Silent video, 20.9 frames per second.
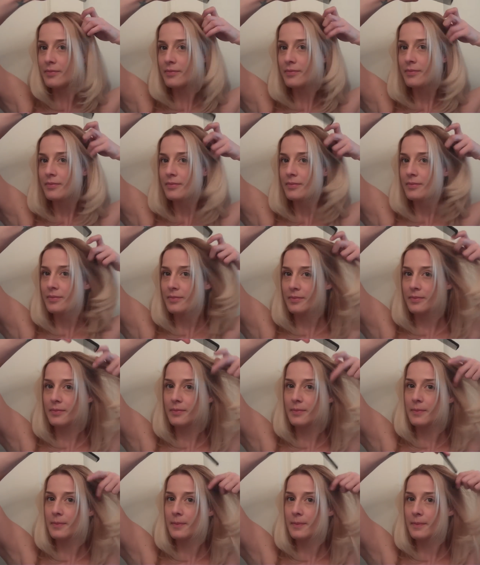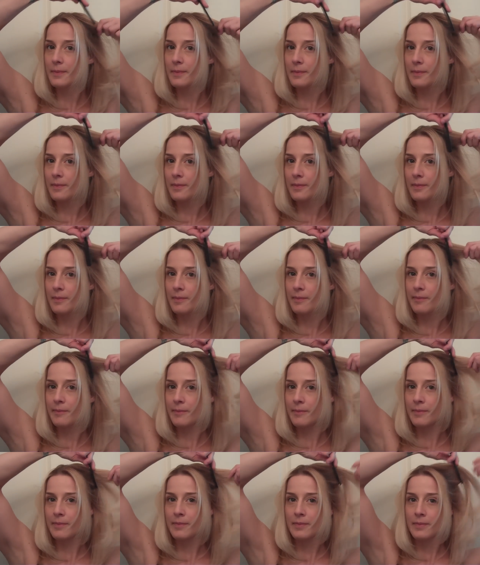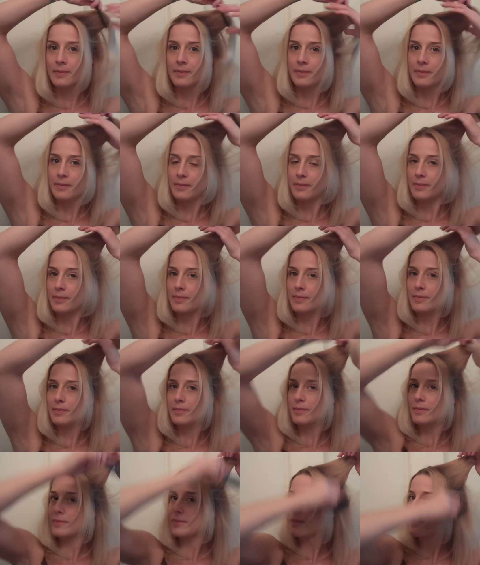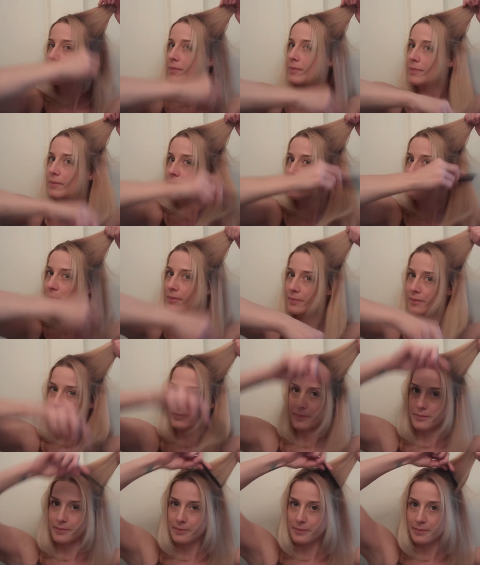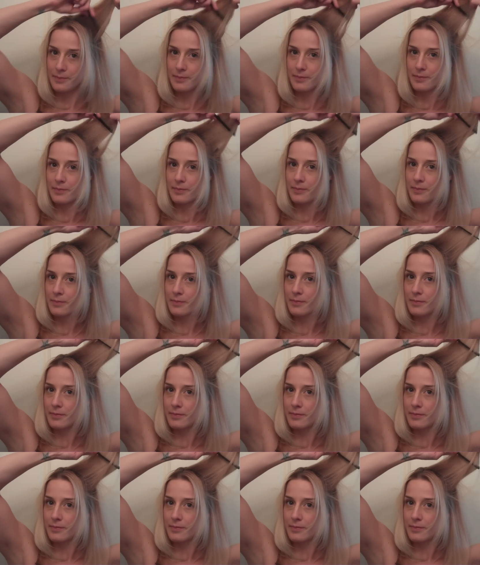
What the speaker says: [no speech]